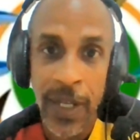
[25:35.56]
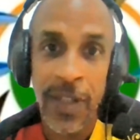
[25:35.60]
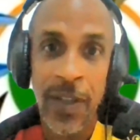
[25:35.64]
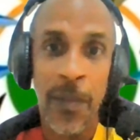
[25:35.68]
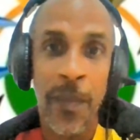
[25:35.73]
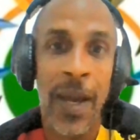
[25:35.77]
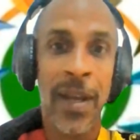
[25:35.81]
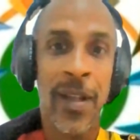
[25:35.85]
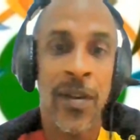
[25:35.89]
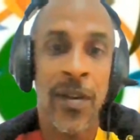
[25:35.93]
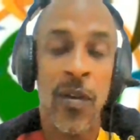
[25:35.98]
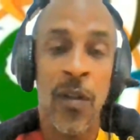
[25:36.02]

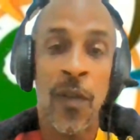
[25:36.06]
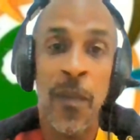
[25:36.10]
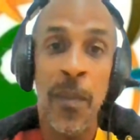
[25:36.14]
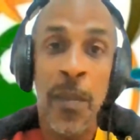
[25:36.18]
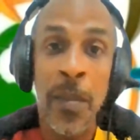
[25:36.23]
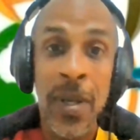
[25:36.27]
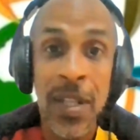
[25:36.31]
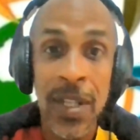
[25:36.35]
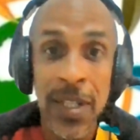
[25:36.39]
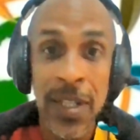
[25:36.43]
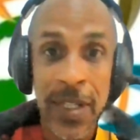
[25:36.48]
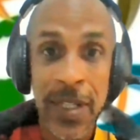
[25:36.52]
it's a
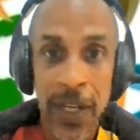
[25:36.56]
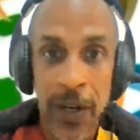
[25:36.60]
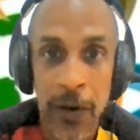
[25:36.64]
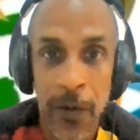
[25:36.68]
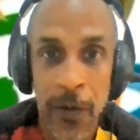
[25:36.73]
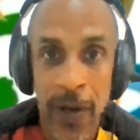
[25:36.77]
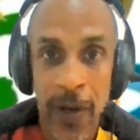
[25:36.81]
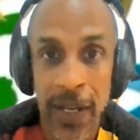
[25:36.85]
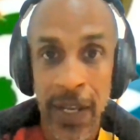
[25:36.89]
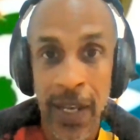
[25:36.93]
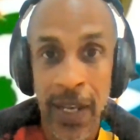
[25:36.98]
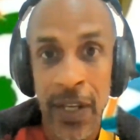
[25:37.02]
matter of
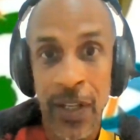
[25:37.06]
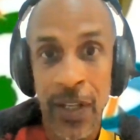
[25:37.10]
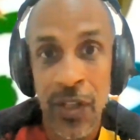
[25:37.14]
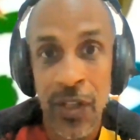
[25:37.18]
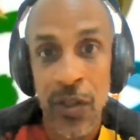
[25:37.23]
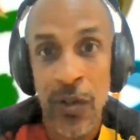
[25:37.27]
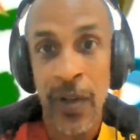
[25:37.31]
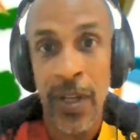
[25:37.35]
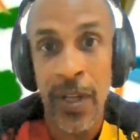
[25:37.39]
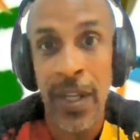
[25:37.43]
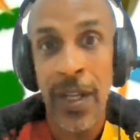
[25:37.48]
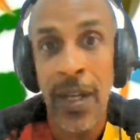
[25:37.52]
military
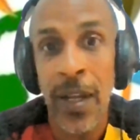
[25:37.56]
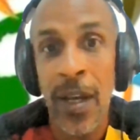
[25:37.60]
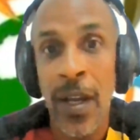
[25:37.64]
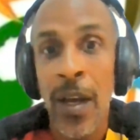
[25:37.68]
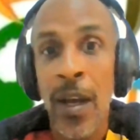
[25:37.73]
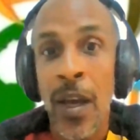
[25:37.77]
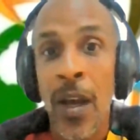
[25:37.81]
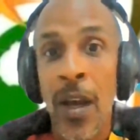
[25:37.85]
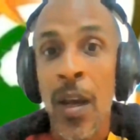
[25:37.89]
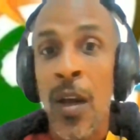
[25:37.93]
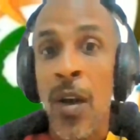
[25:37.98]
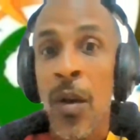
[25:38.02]
history,
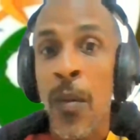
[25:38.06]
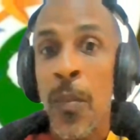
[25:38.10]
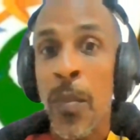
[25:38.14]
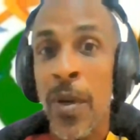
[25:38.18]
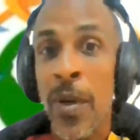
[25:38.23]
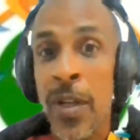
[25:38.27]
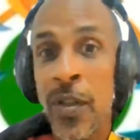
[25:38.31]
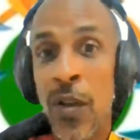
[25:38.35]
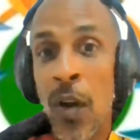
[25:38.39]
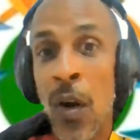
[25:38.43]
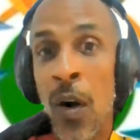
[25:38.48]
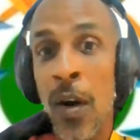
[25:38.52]

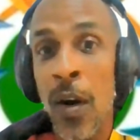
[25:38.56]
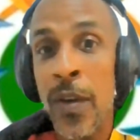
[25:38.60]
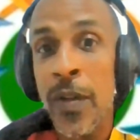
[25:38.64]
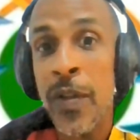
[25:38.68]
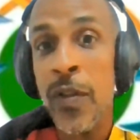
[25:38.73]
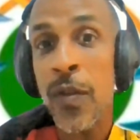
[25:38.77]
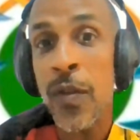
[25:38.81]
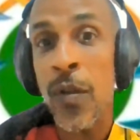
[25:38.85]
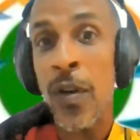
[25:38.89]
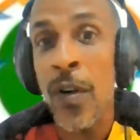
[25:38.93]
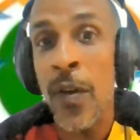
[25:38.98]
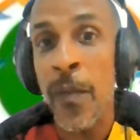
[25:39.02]
but it's
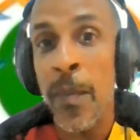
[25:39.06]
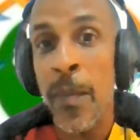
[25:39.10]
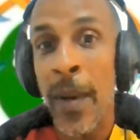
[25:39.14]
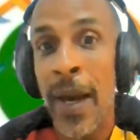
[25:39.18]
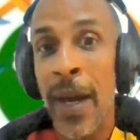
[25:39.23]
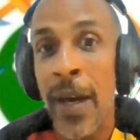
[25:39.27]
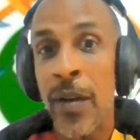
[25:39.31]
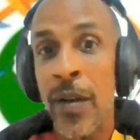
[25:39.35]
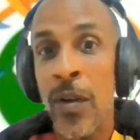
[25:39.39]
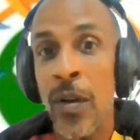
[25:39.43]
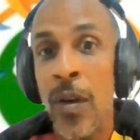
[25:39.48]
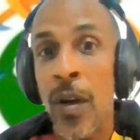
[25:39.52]
also a
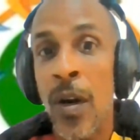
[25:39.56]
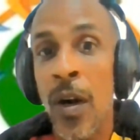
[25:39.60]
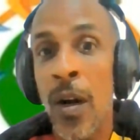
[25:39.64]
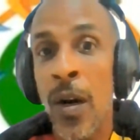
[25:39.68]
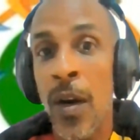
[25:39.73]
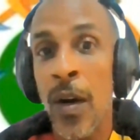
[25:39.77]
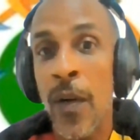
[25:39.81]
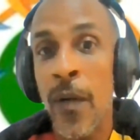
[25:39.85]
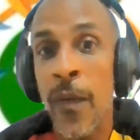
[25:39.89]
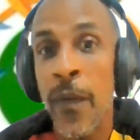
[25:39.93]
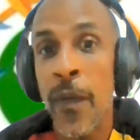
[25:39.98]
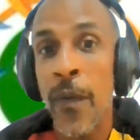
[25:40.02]
matter
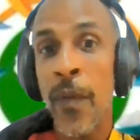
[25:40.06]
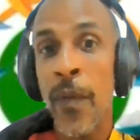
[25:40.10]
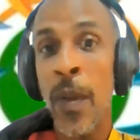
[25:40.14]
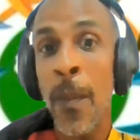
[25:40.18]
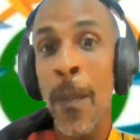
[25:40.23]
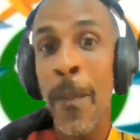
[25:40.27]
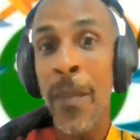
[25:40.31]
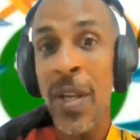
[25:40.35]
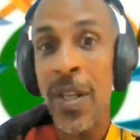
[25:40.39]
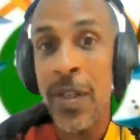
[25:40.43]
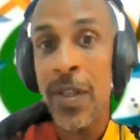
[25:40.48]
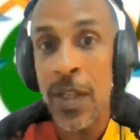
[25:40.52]
of
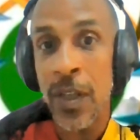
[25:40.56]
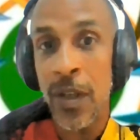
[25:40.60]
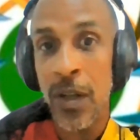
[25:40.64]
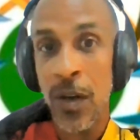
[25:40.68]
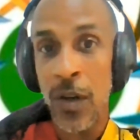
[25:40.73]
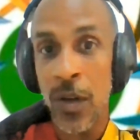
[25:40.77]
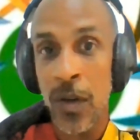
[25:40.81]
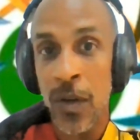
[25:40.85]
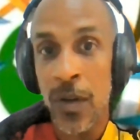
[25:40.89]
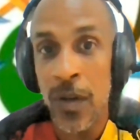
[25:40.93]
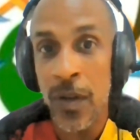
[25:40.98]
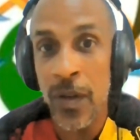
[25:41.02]

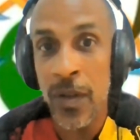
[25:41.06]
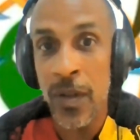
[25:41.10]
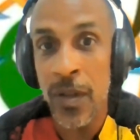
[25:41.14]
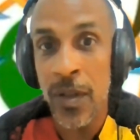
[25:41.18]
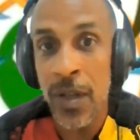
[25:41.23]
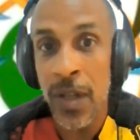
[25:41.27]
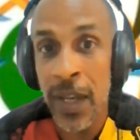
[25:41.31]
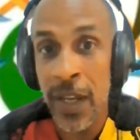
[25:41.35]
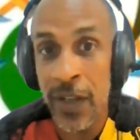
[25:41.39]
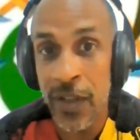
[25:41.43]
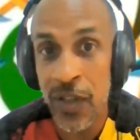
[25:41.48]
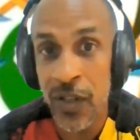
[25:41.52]
mystical
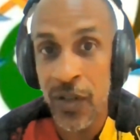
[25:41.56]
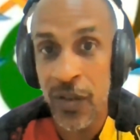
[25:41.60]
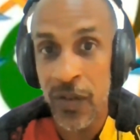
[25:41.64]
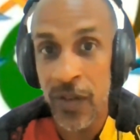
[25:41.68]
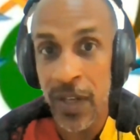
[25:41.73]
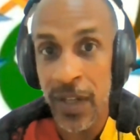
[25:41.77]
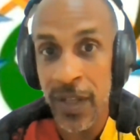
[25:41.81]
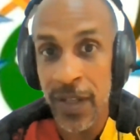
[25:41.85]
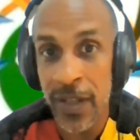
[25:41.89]
history.